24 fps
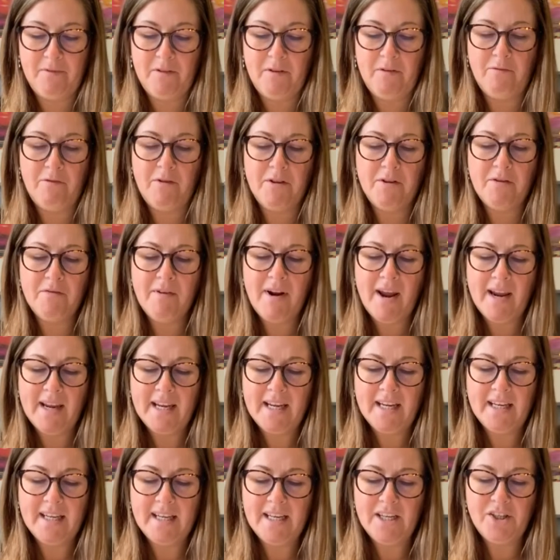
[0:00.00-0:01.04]
for the
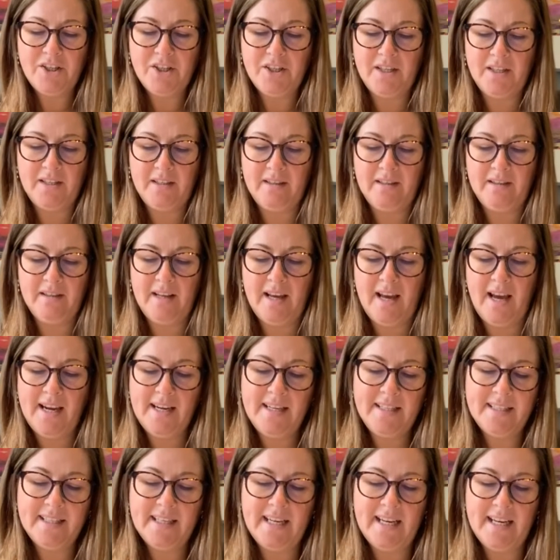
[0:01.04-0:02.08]
recognition that
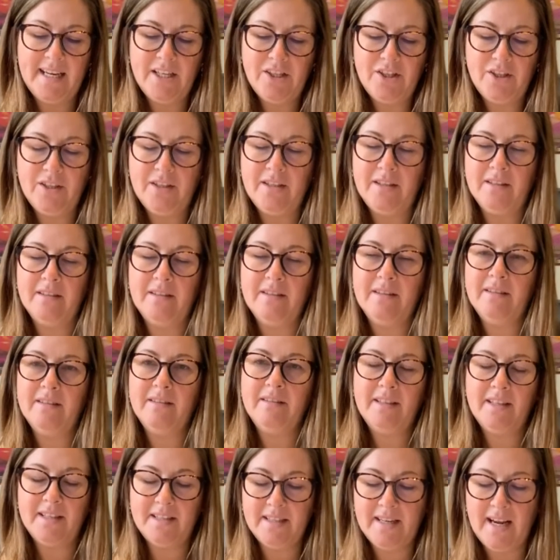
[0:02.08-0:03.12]
isolation
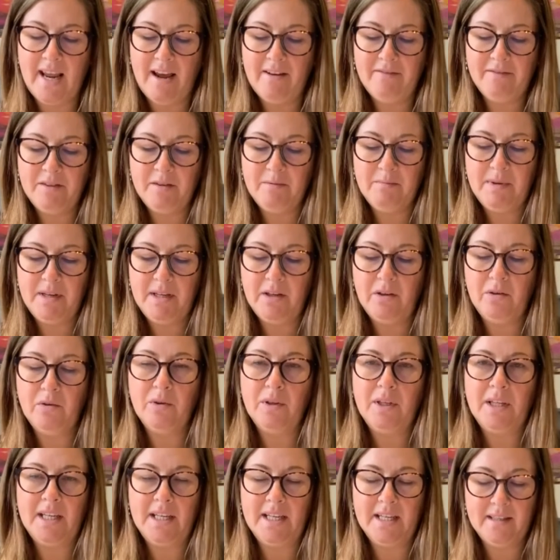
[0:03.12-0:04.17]
doesn't have to mean
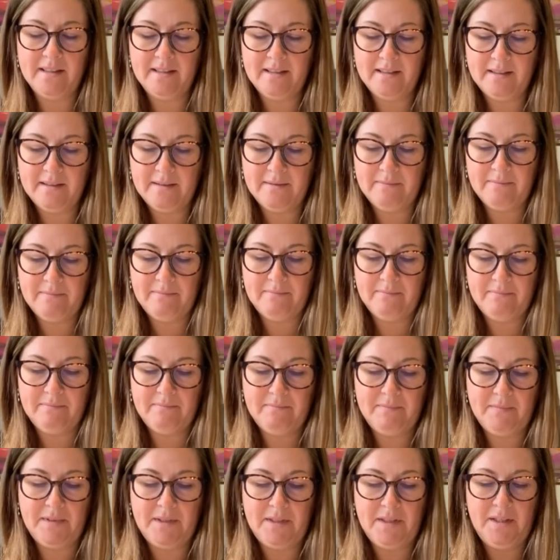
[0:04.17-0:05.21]
loneliness,
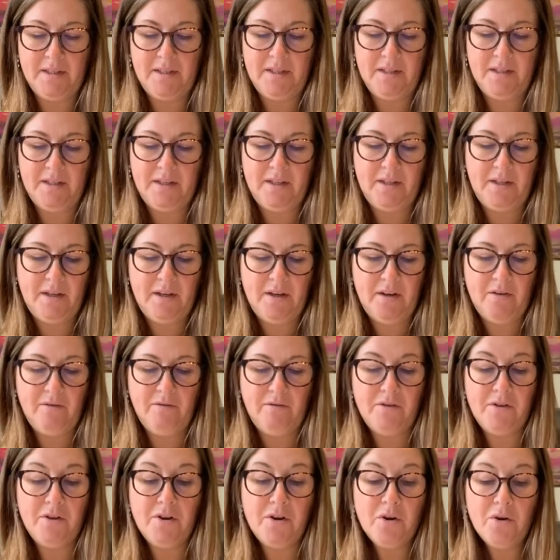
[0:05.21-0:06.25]

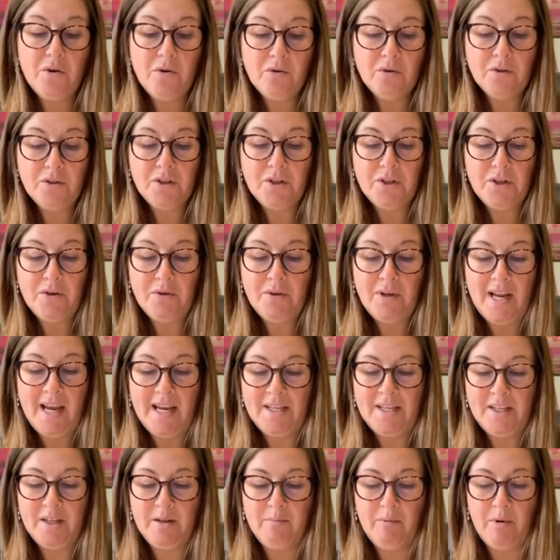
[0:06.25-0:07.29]
for the notes through
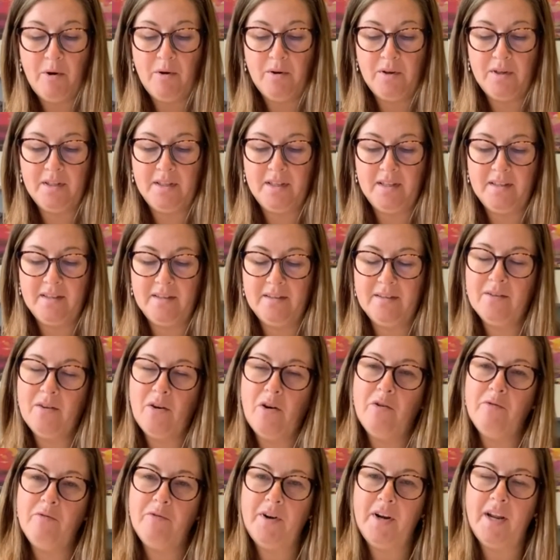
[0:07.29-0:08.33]
letterboxes
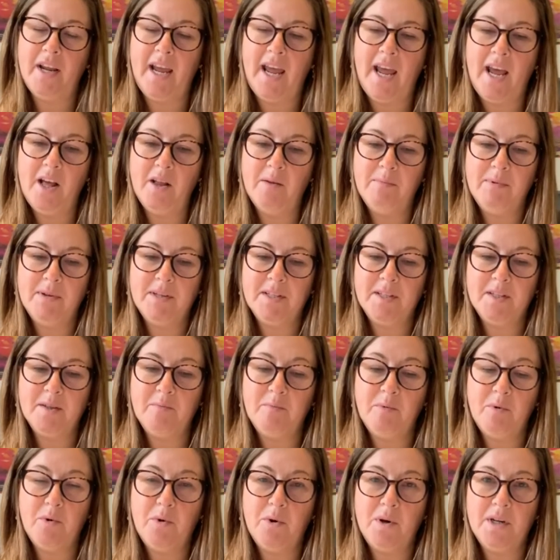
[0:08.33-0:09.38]
offering help and
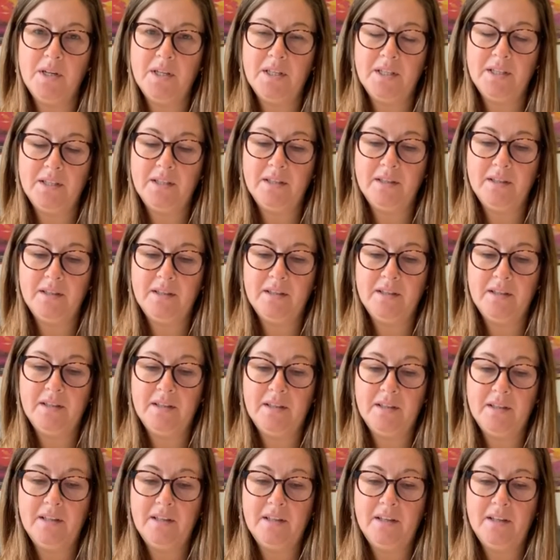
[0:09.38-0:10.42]
support,
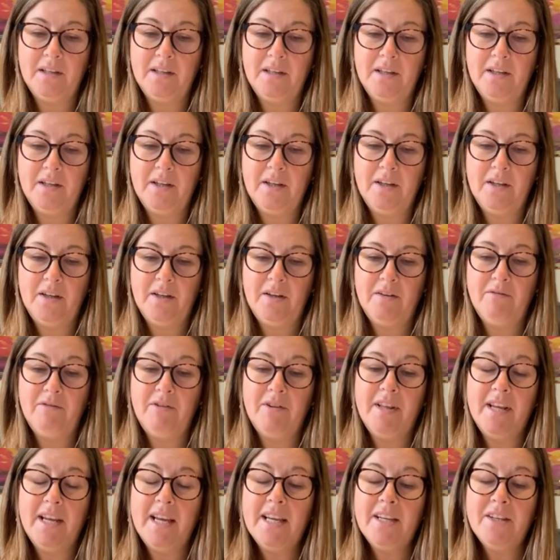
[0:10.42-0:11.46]
for
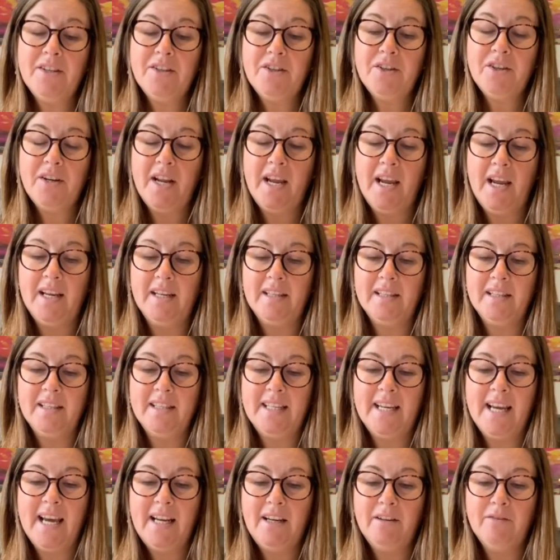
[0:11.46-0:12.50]
the internet and
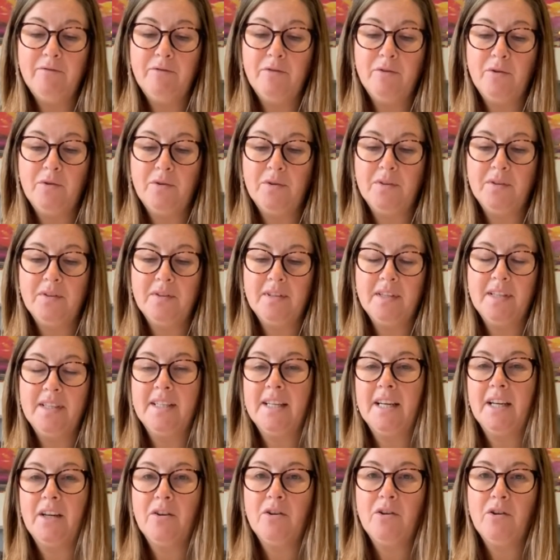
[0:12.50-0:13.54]
telephones and
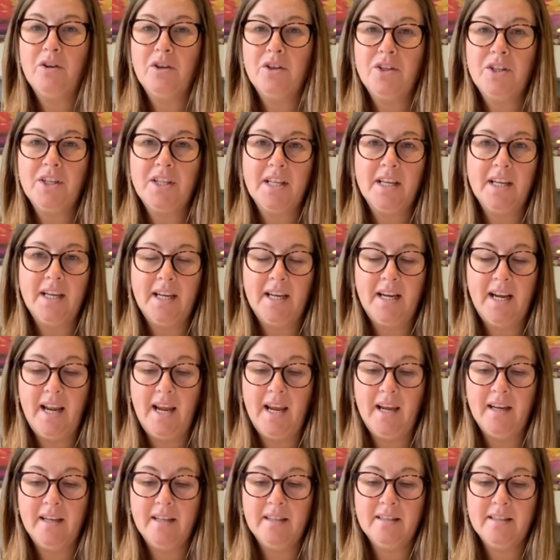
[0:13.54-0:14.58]
technology that
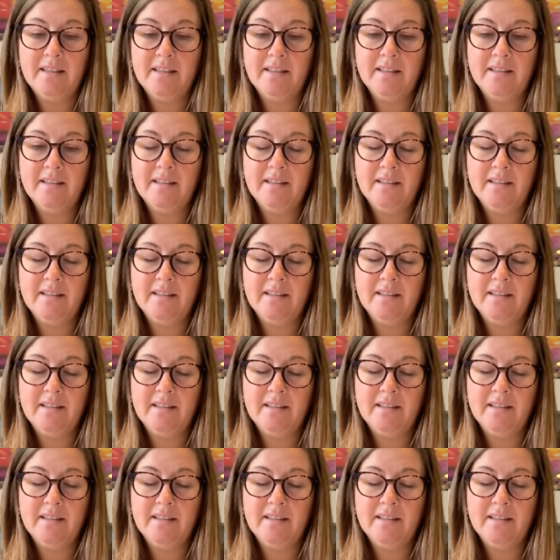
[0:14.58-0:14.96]
connects,